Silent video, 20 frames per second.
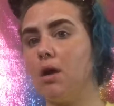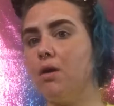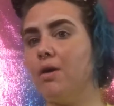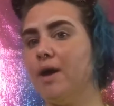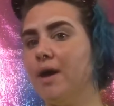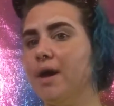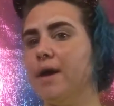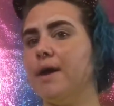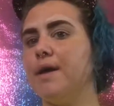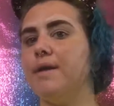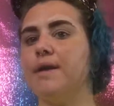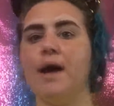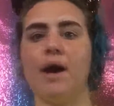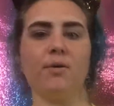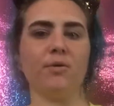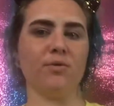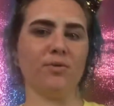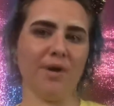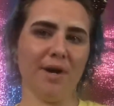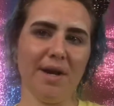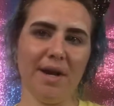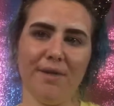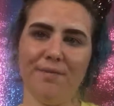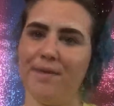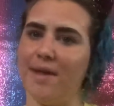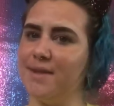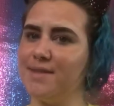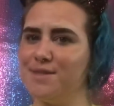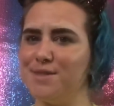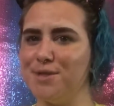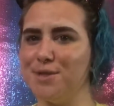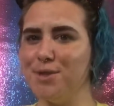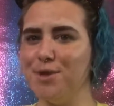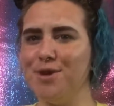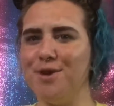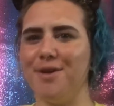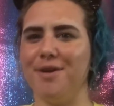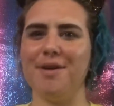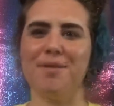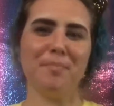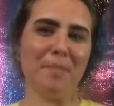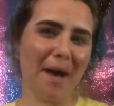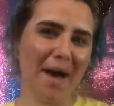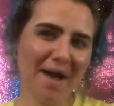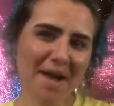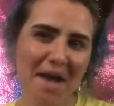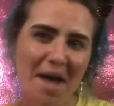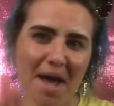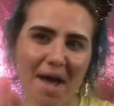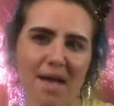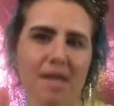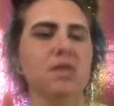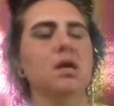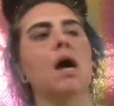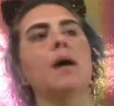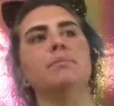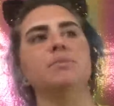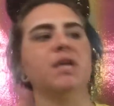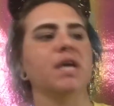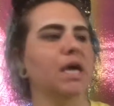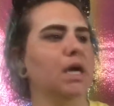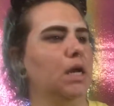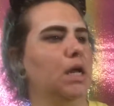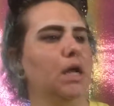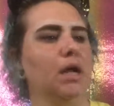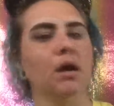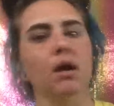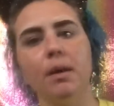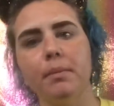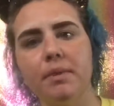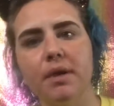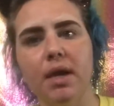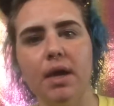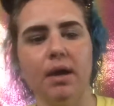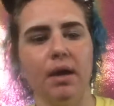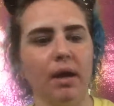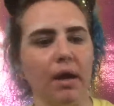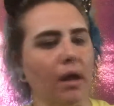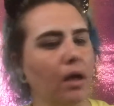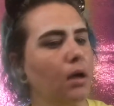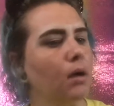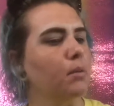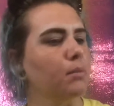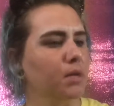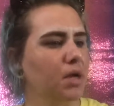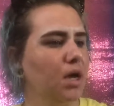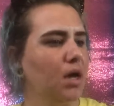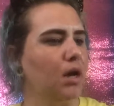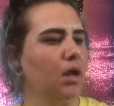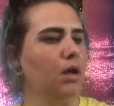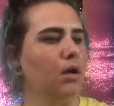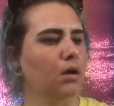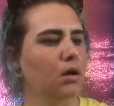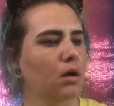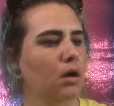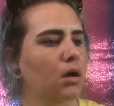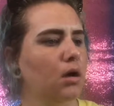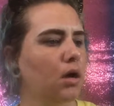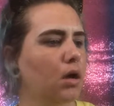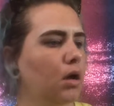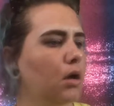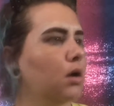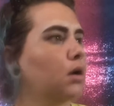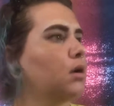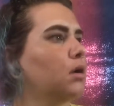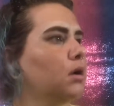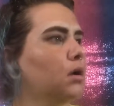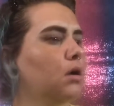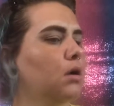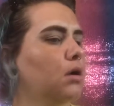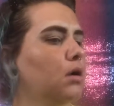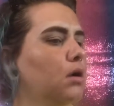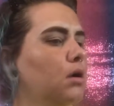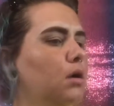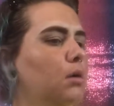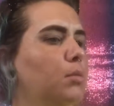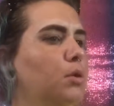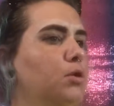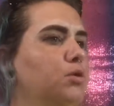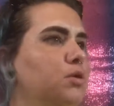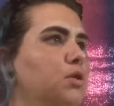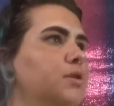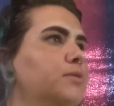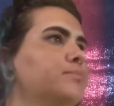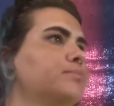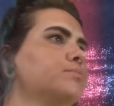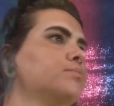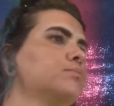Okay, and now we're ready, and that's the look. Bye, guys. I'm kidding. Okay, I'm losing it.